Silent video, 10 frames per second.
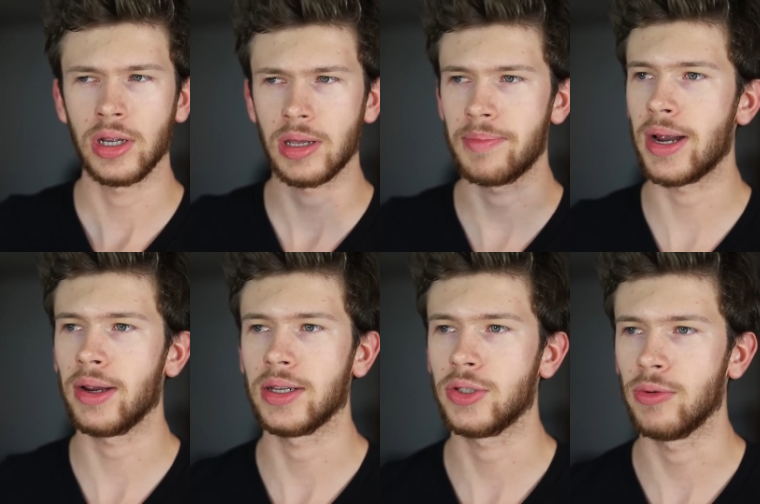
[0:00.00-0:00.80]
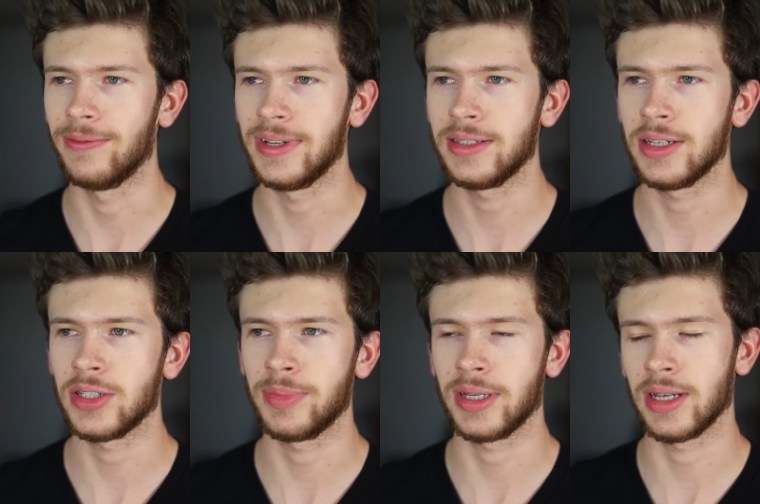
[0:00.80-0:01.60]
comparing it to
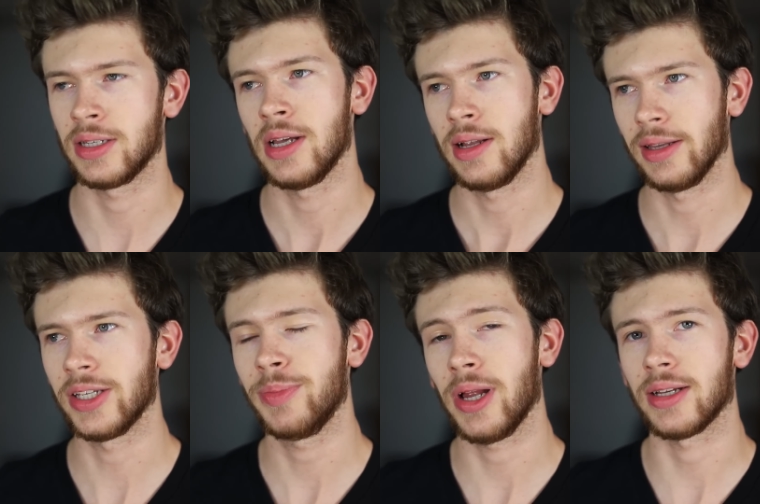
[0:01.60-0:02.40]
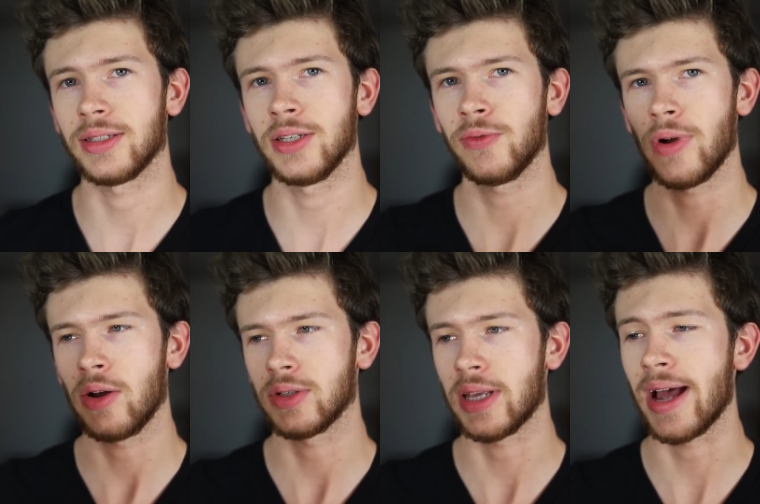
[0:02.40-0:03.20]
Aventus, because let's be honest, this
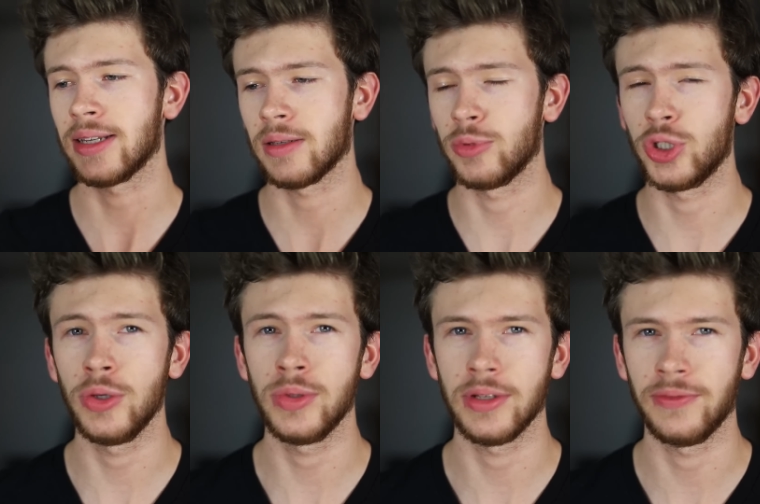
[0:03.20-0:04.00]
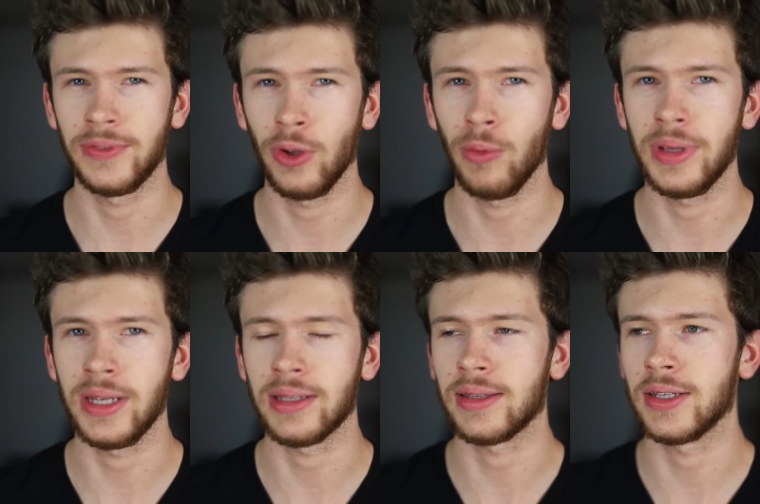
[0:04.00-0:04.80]
fragrance had some shoes to fill,
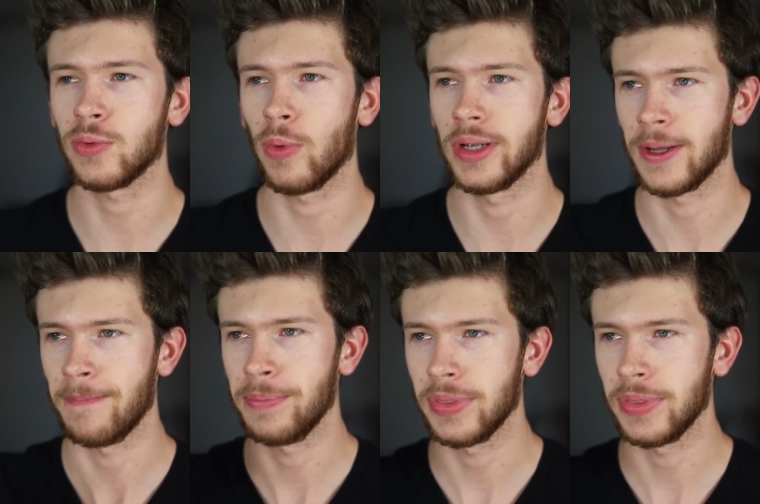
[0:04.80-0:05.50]
being that this was